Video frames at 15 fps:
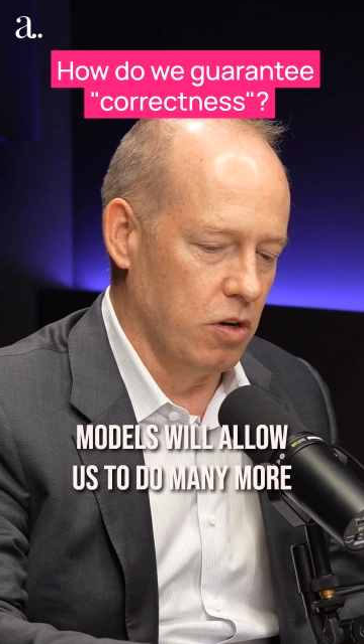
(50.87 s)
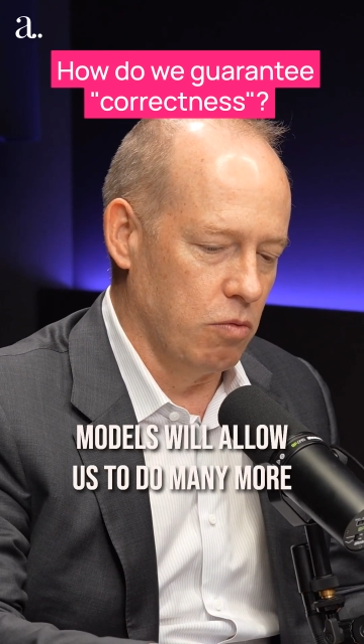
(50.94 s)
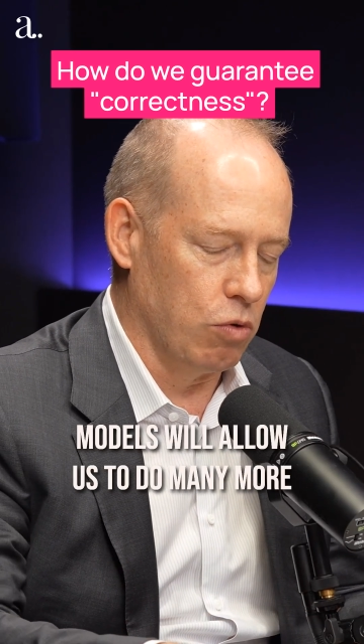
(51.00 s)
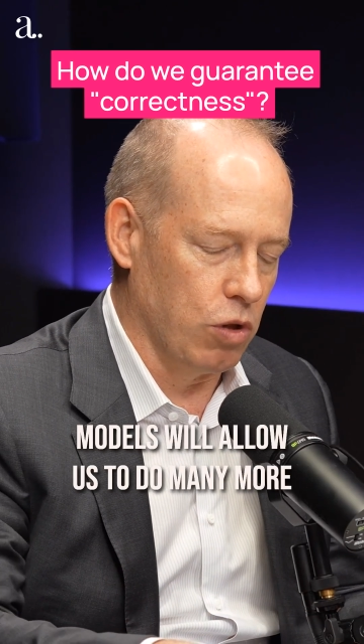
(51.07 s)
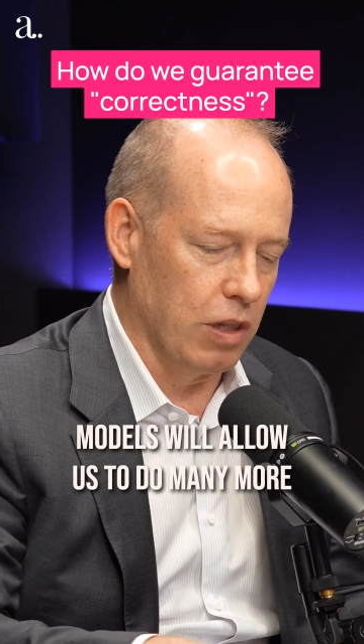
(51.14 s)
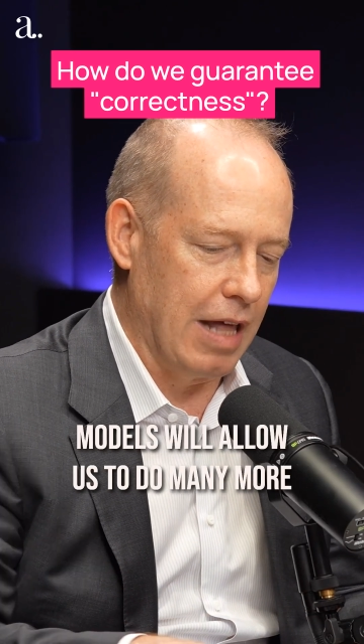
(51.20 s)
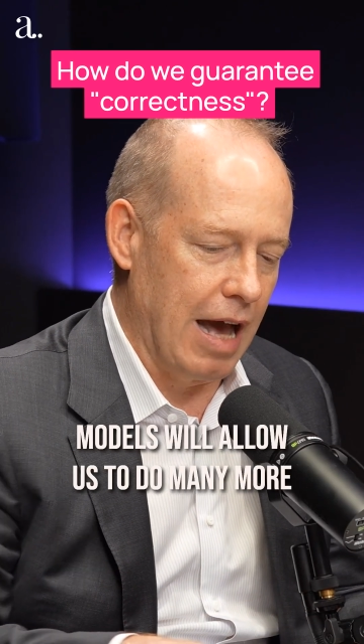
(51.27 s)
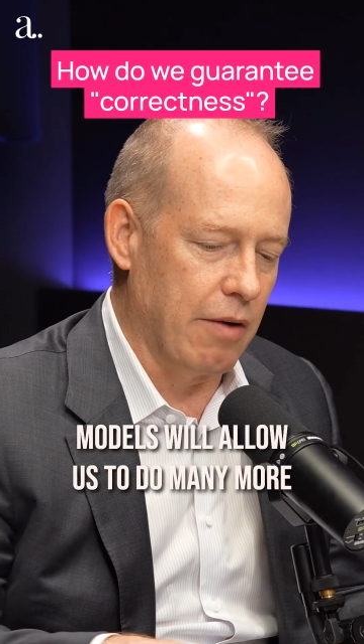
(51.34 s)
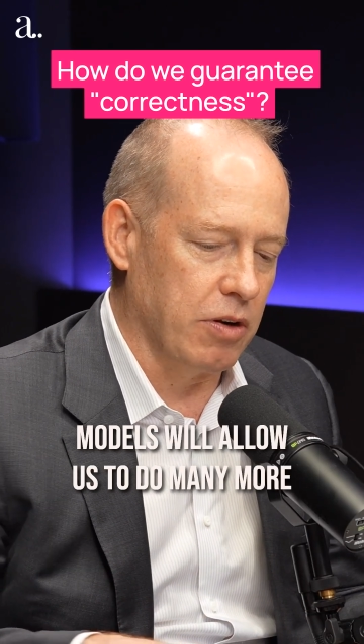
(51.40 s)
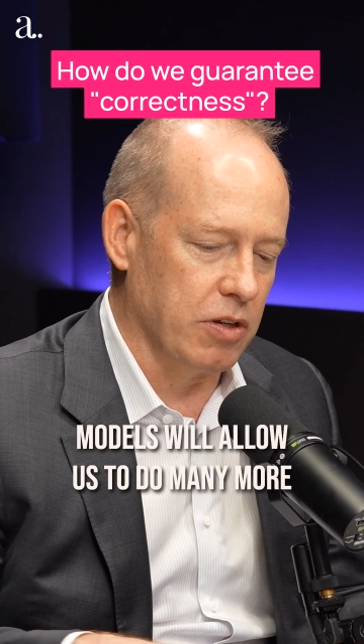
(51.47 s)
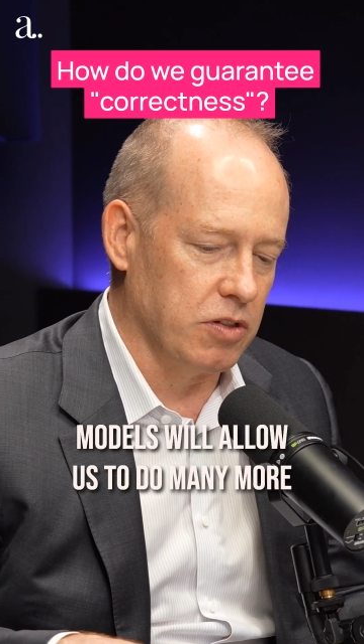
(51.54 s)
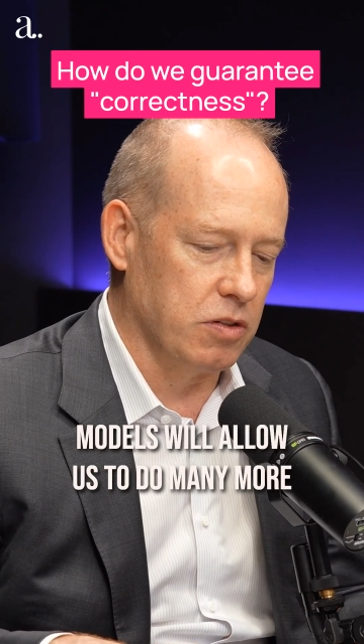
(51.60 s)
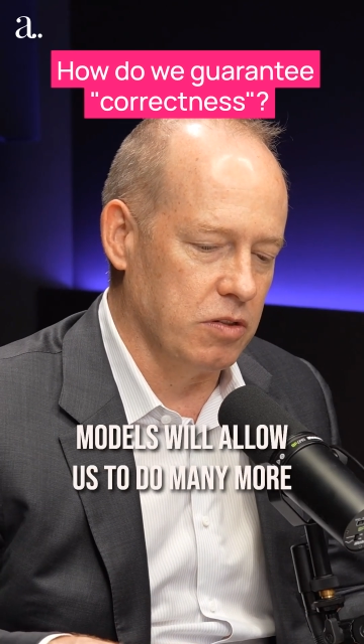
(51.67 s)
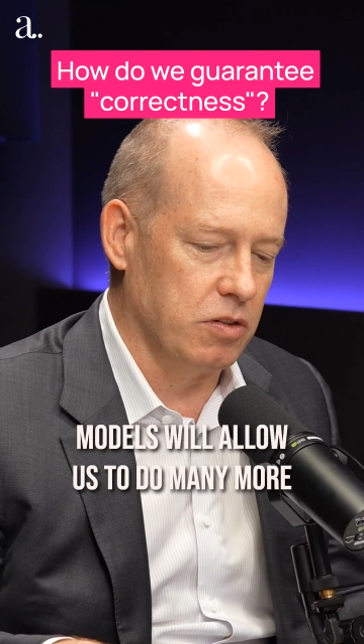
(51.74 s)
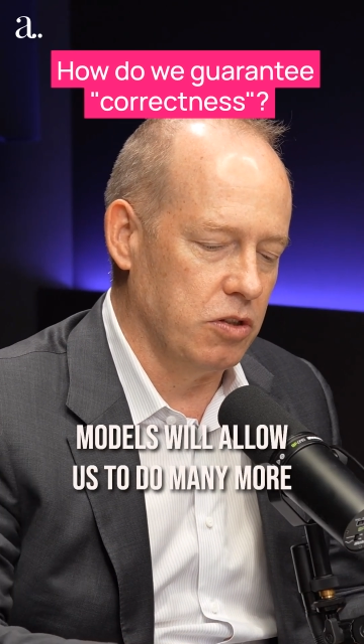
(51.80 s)
will allow
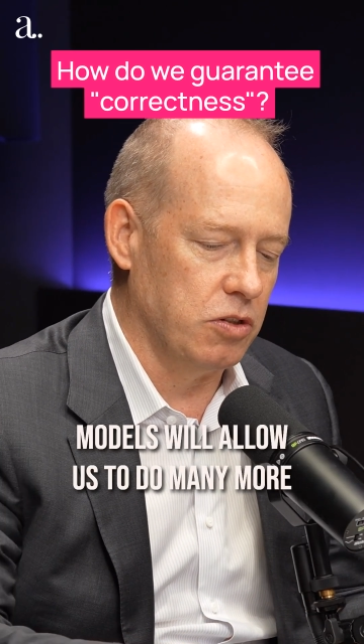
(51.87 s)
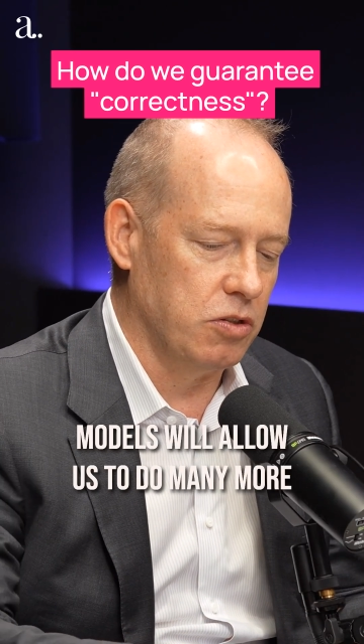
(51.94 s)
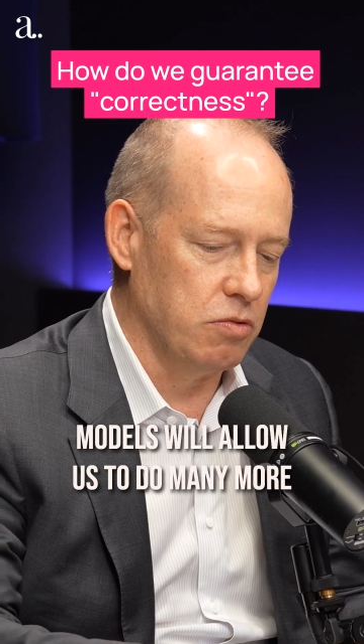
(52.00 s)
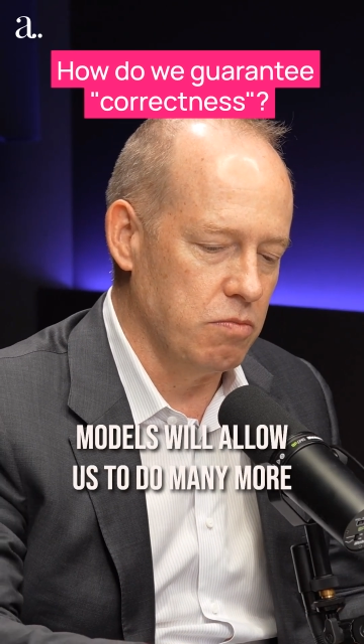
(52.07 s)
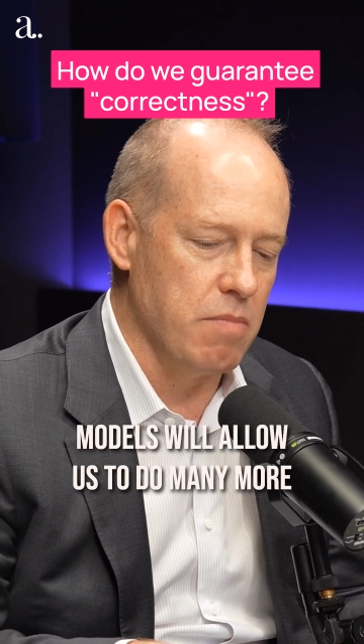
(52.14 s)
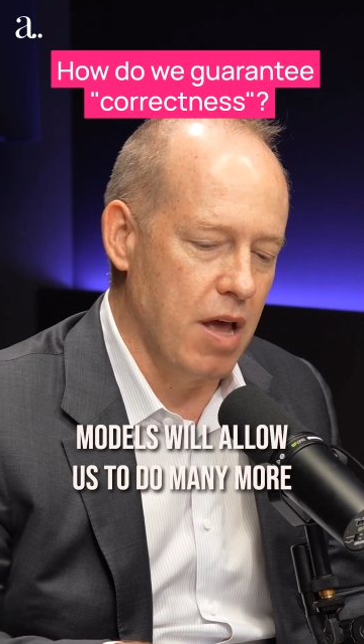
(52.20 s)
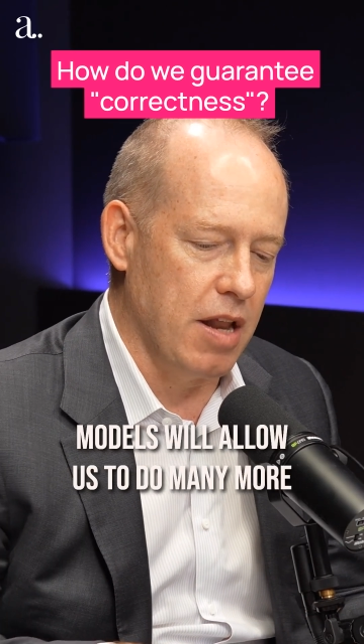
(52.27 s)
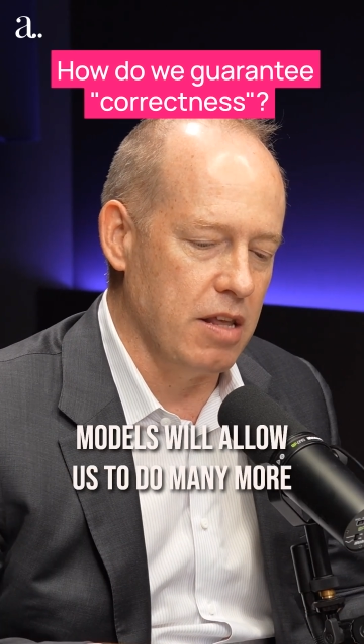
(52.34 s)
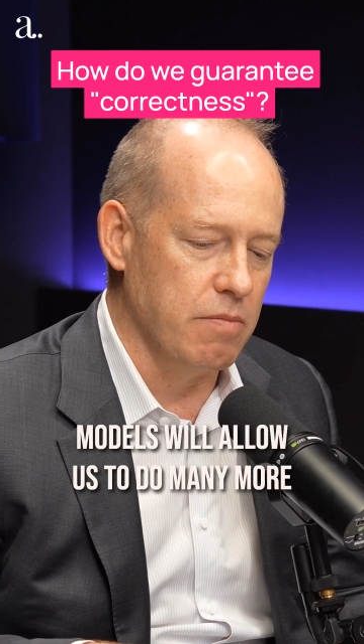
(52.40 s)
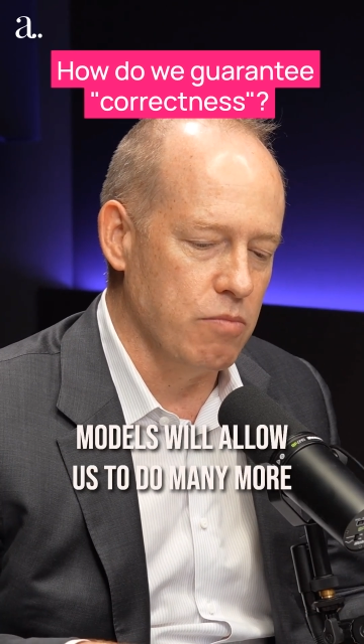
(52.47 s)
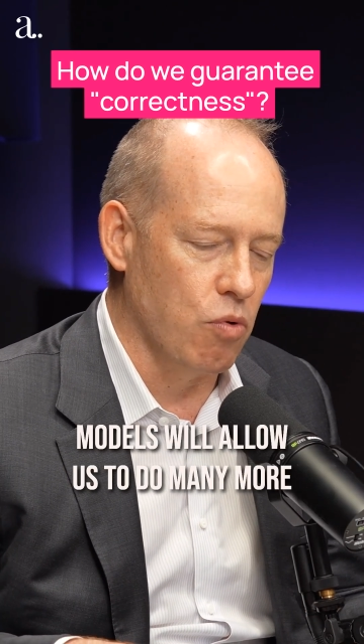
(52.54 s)
us to do many